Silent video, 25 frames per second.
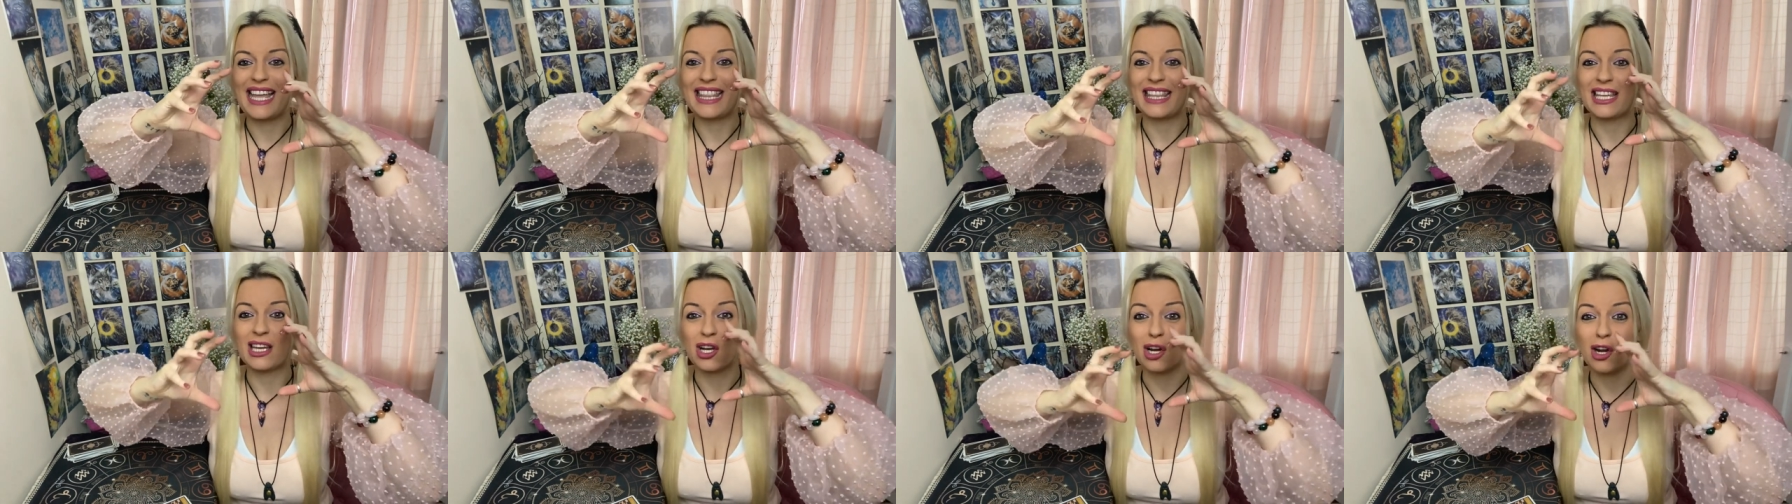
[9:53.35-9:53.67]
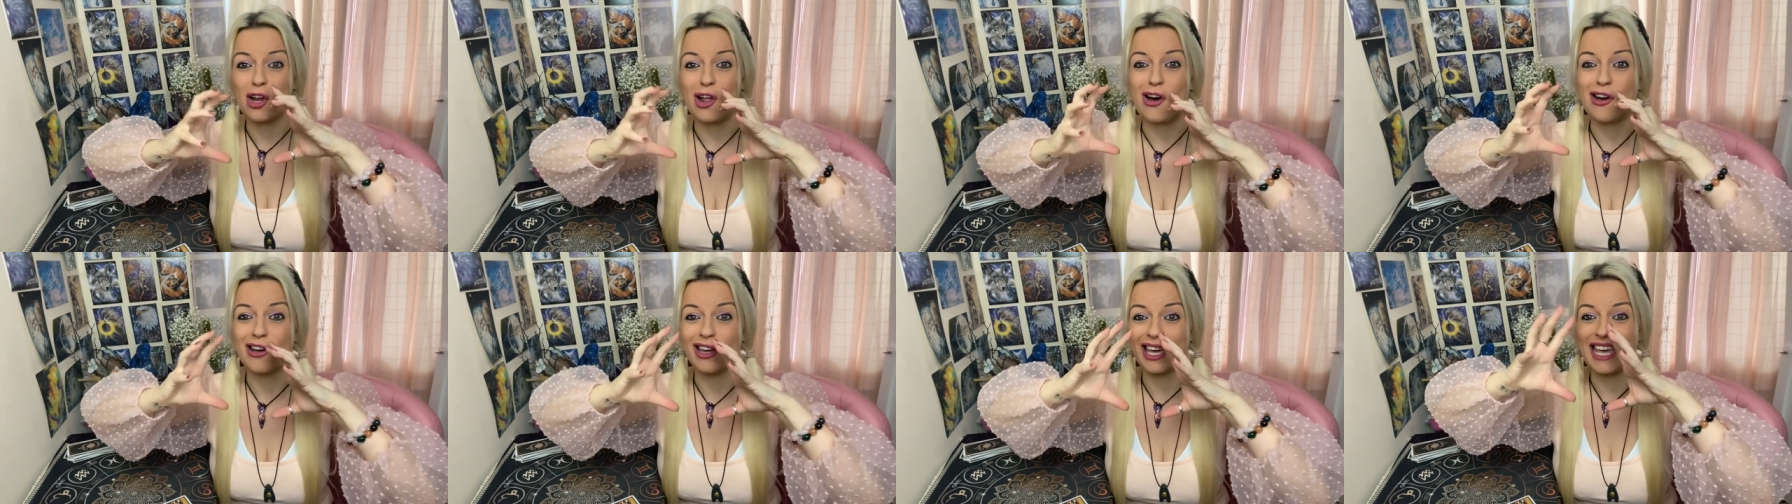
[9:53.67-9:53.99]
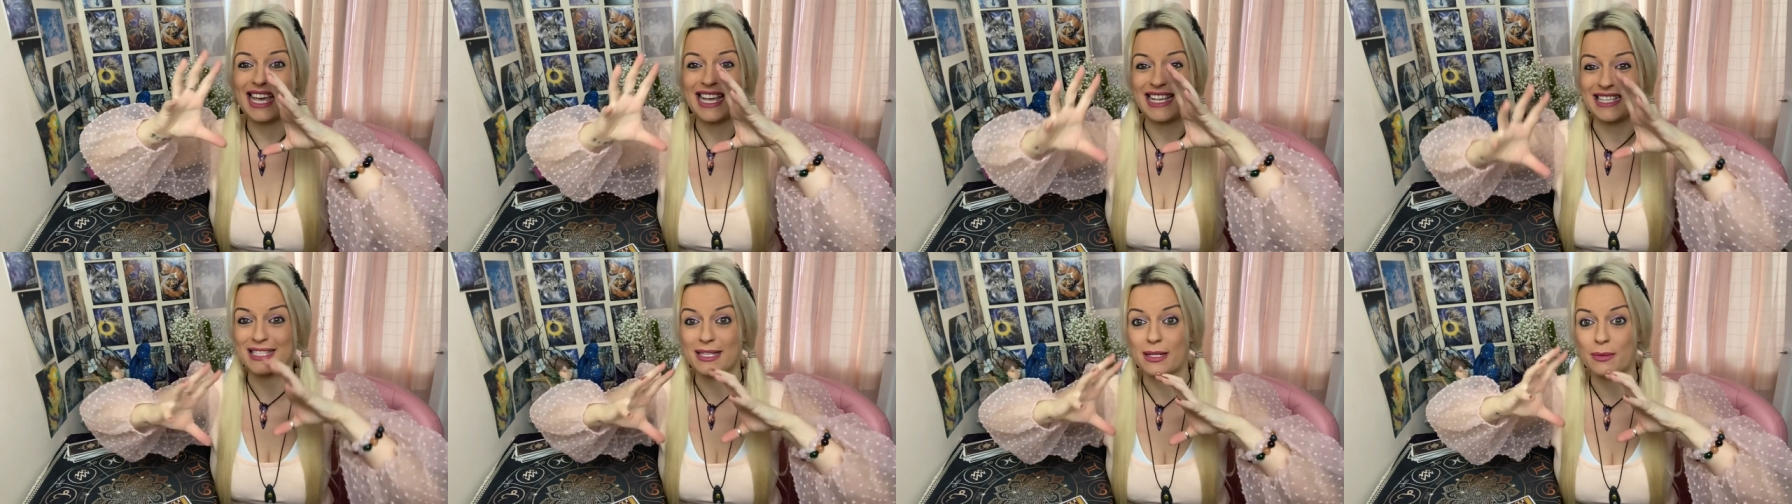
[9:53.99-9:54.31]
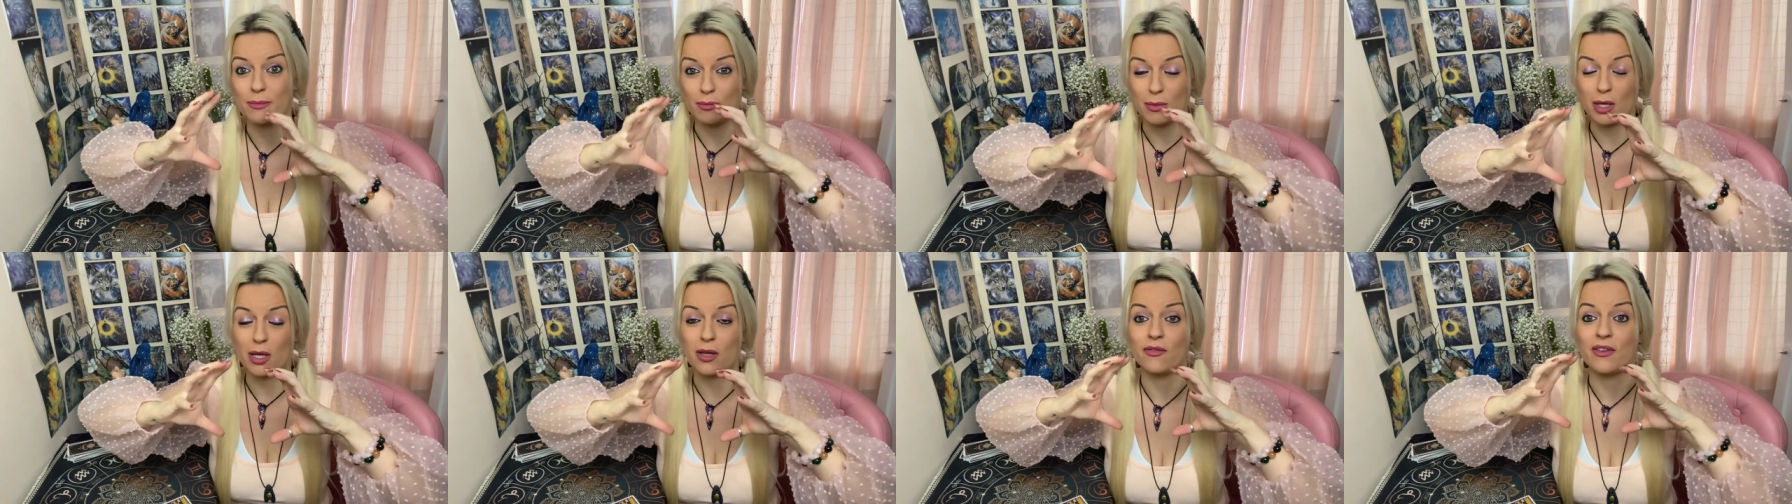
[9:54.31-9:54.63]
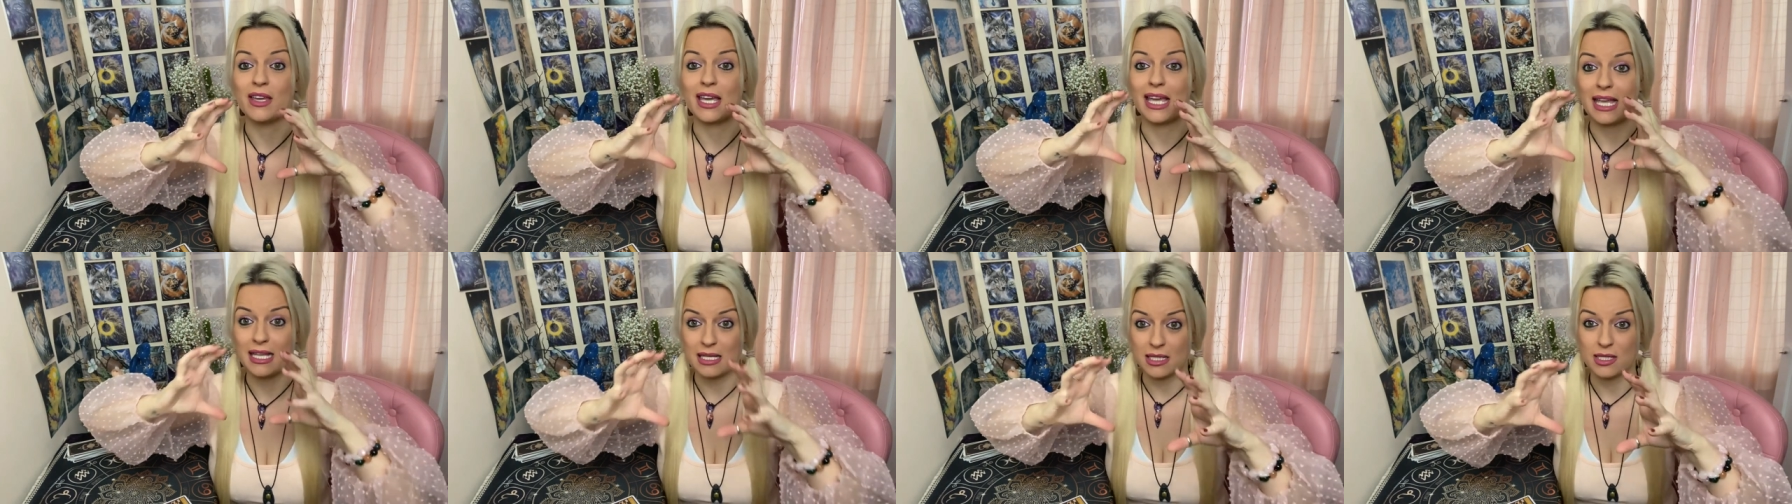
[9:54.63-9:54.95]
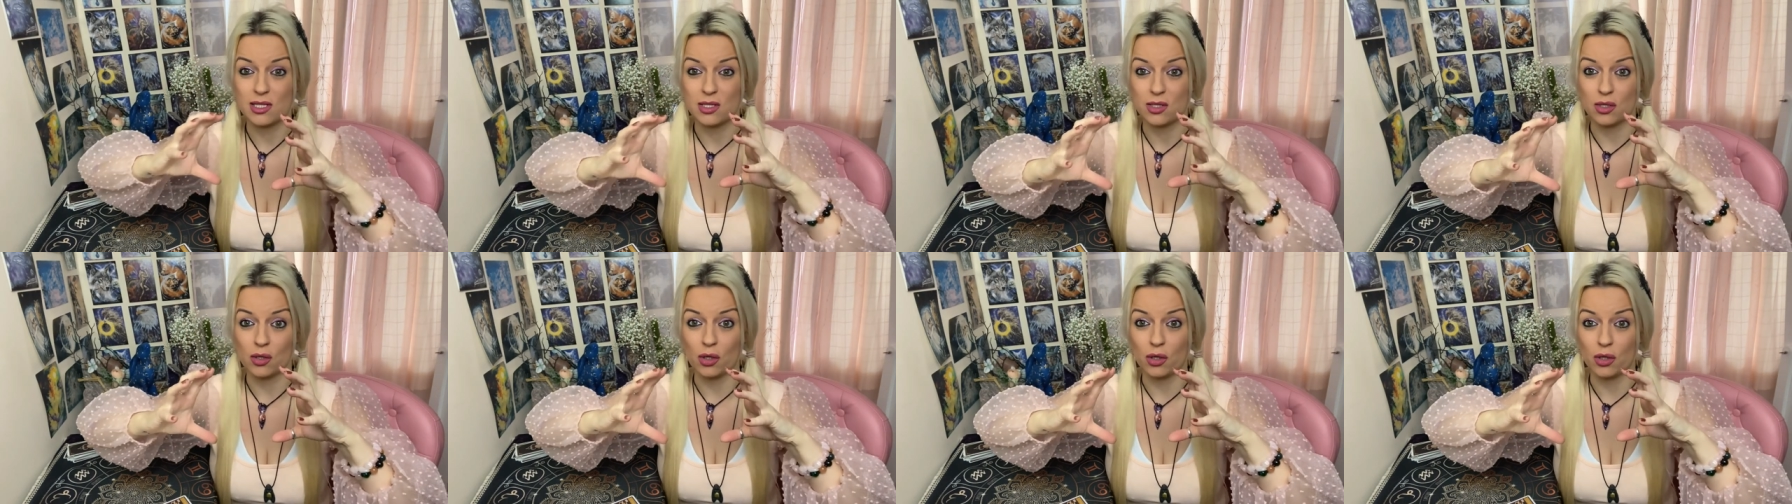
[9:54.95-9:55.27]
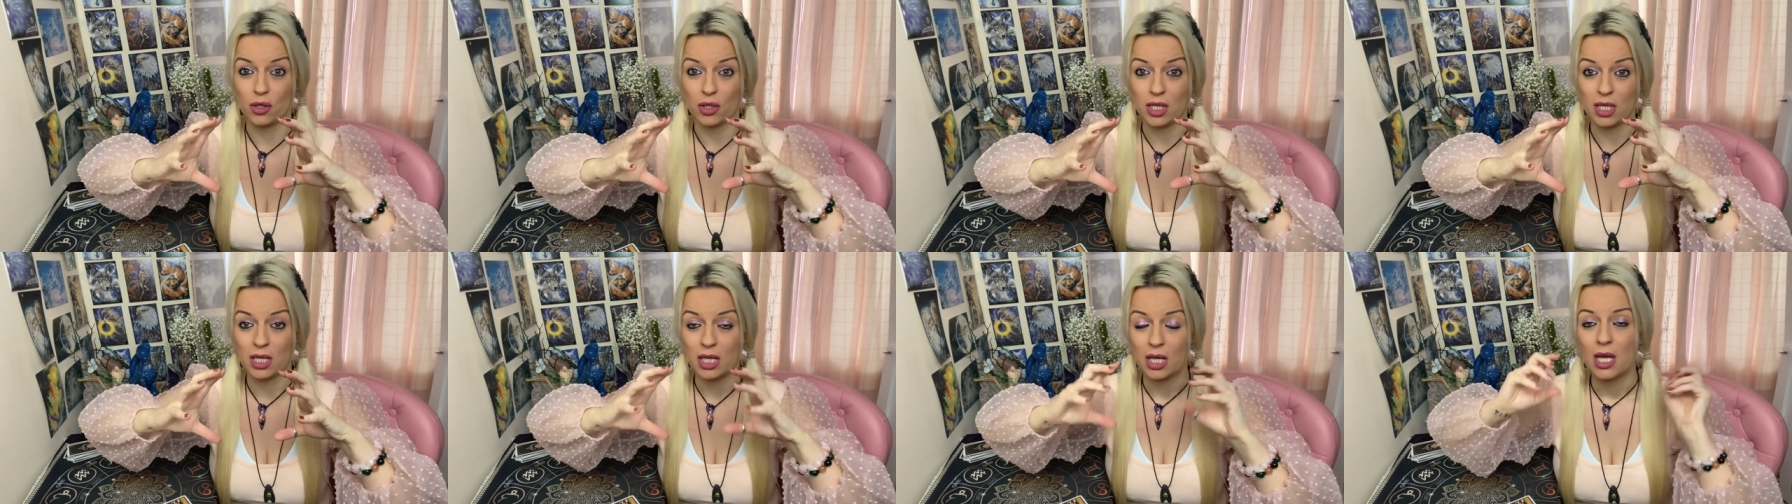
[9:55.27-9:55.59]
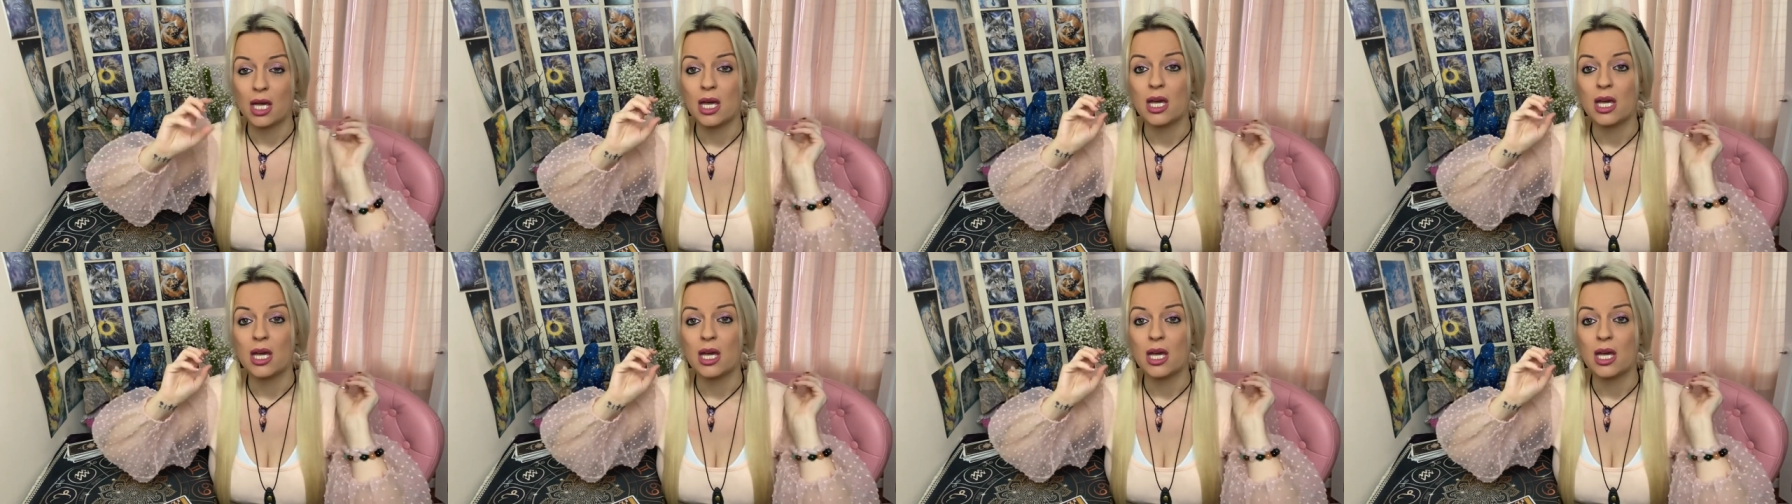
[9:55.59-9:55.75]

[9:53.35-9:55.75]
and the clog isn't moving, it's stuck.